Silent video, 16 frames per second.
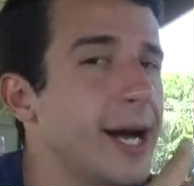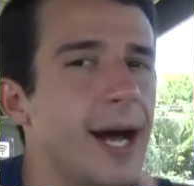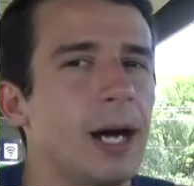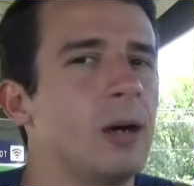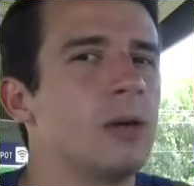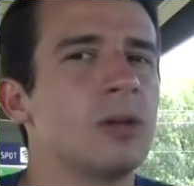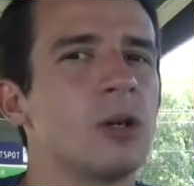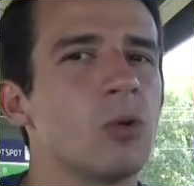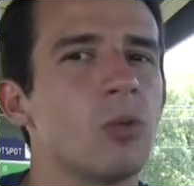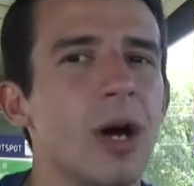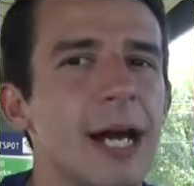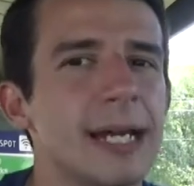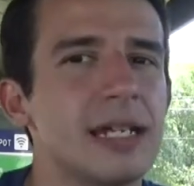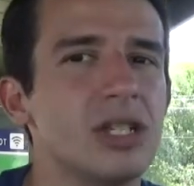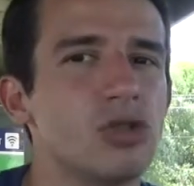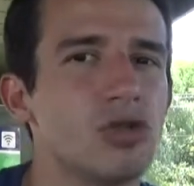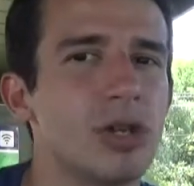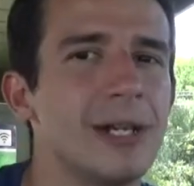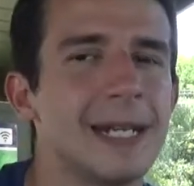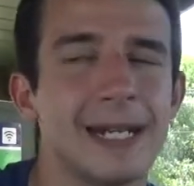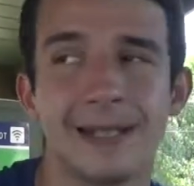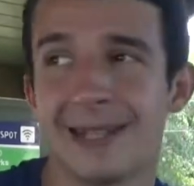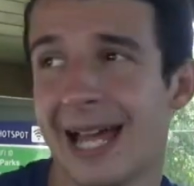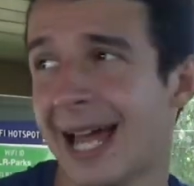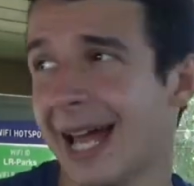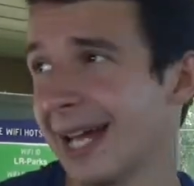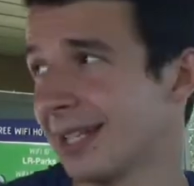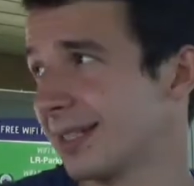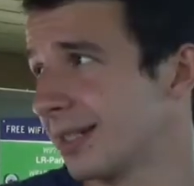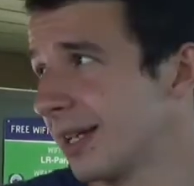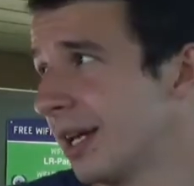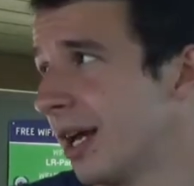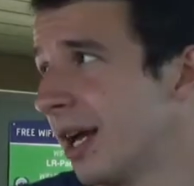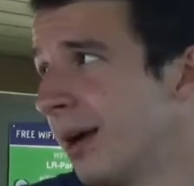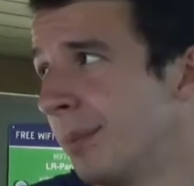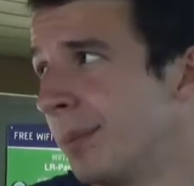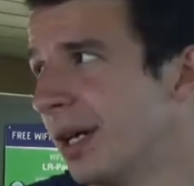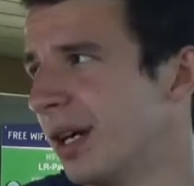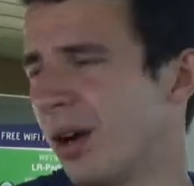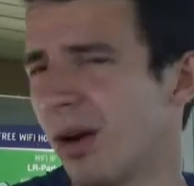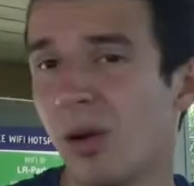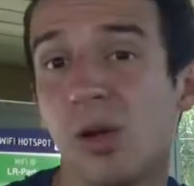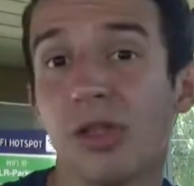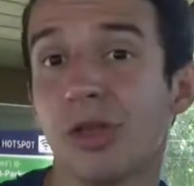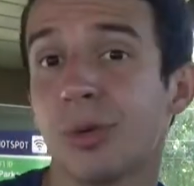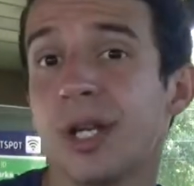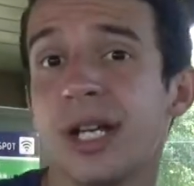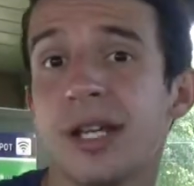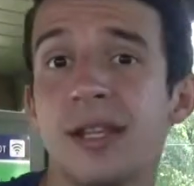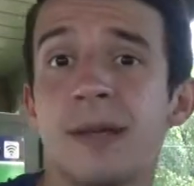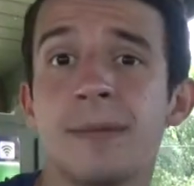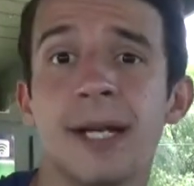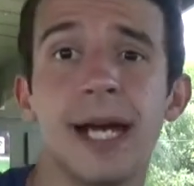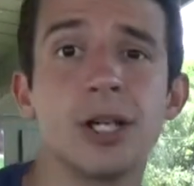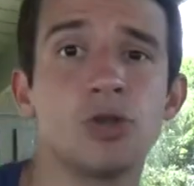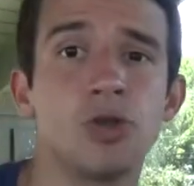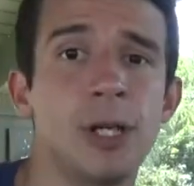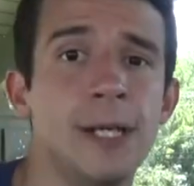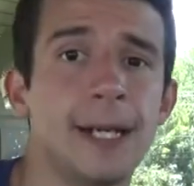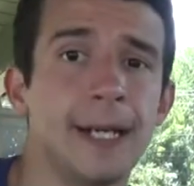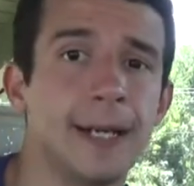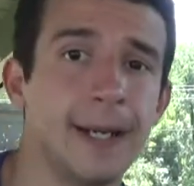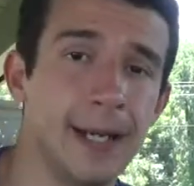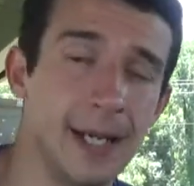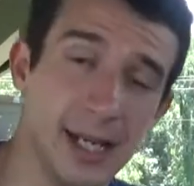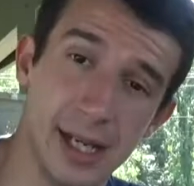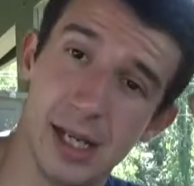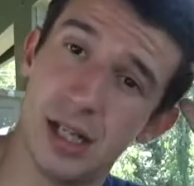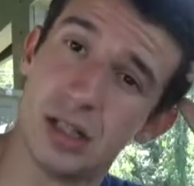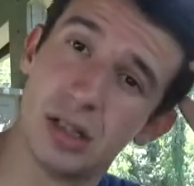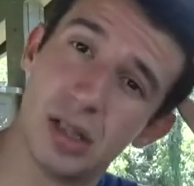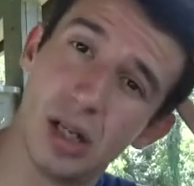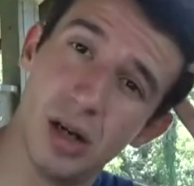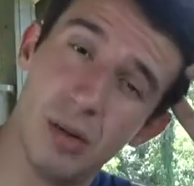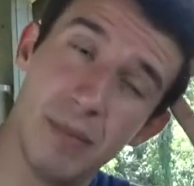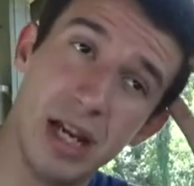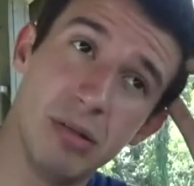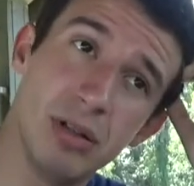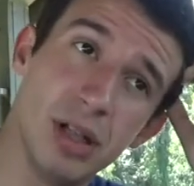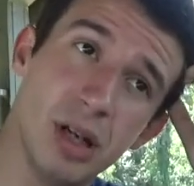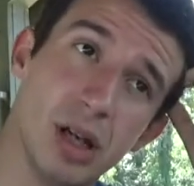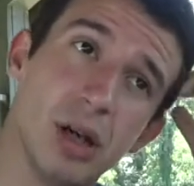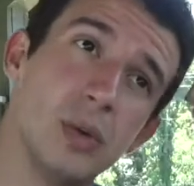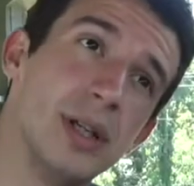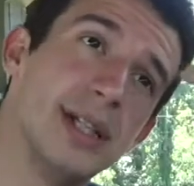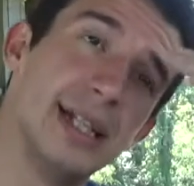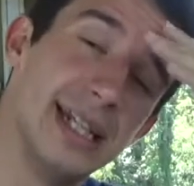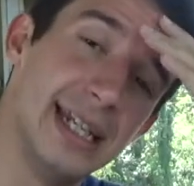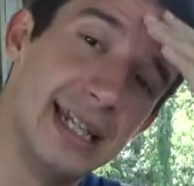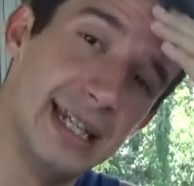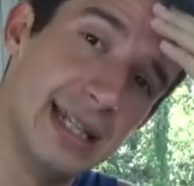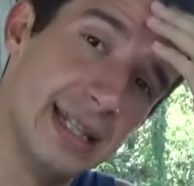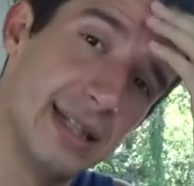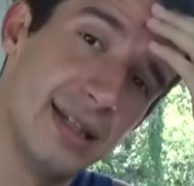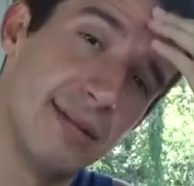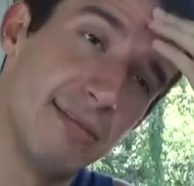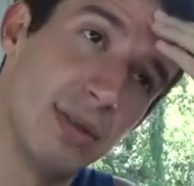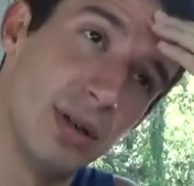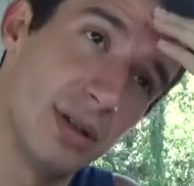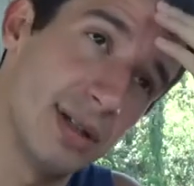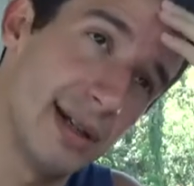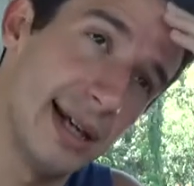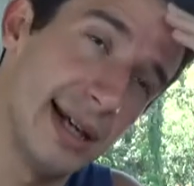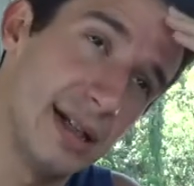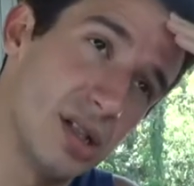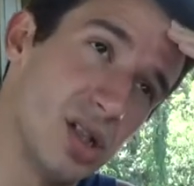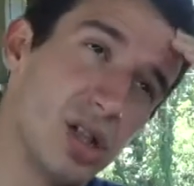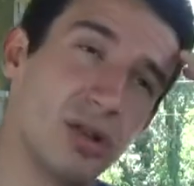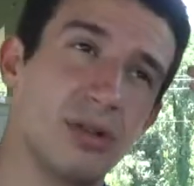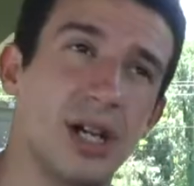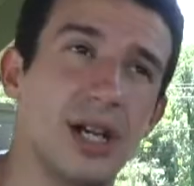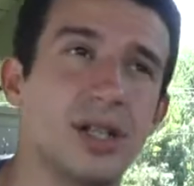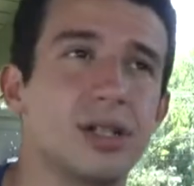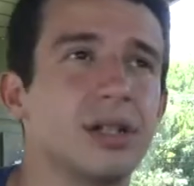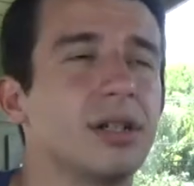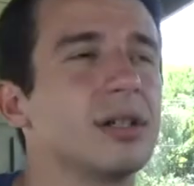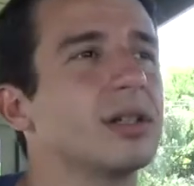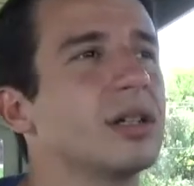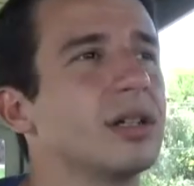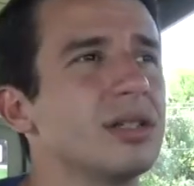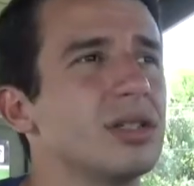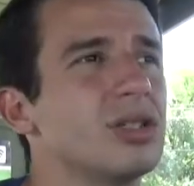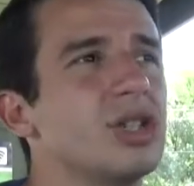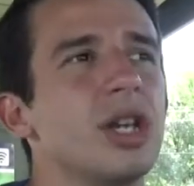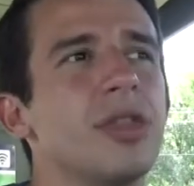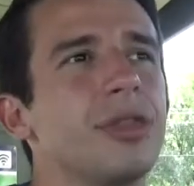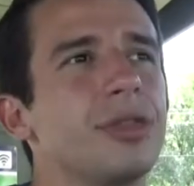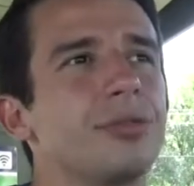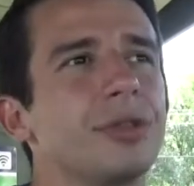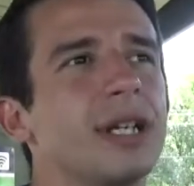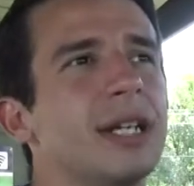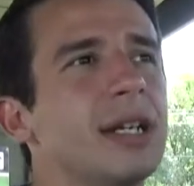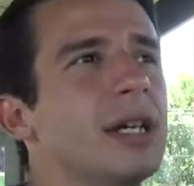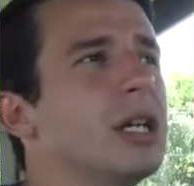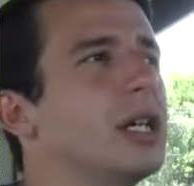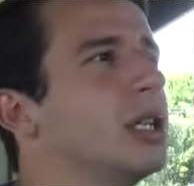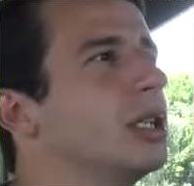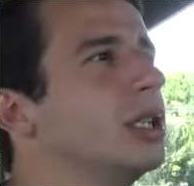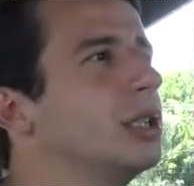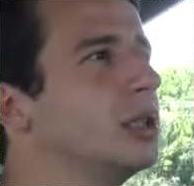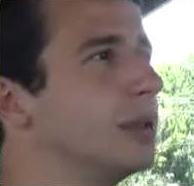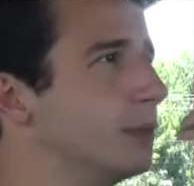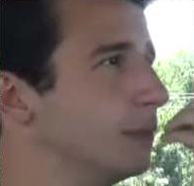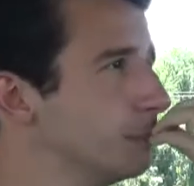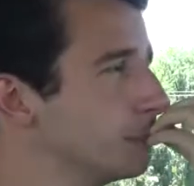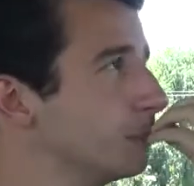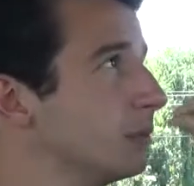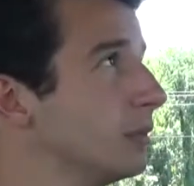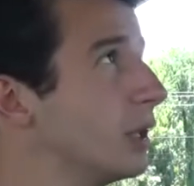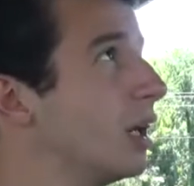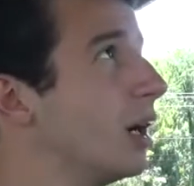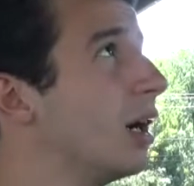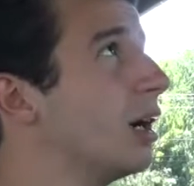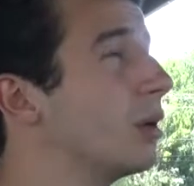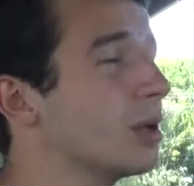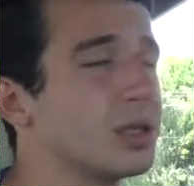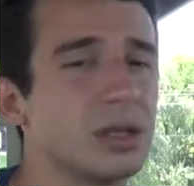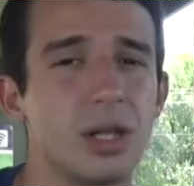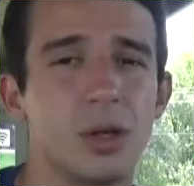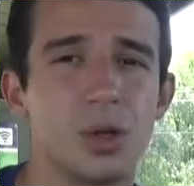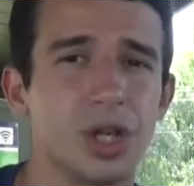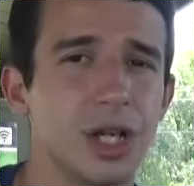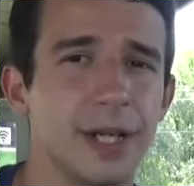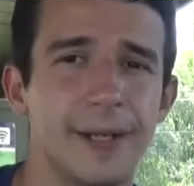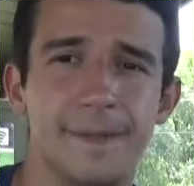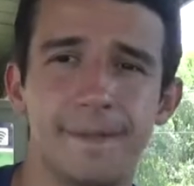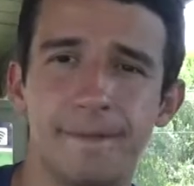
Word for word: I don't know why he's trending last, but all three of them got trending, and so maybe Hoenn is the most liked generation, because Gen 3, oh, was so good.